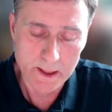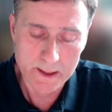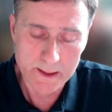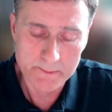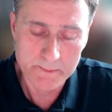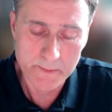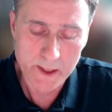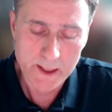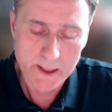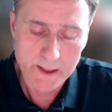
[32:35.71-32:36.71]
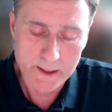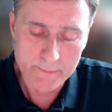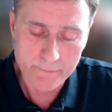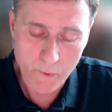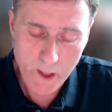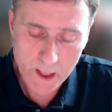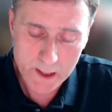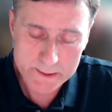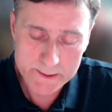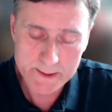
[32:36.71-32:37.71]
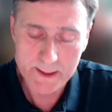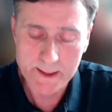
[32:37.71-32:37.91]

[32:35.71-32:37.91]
for us?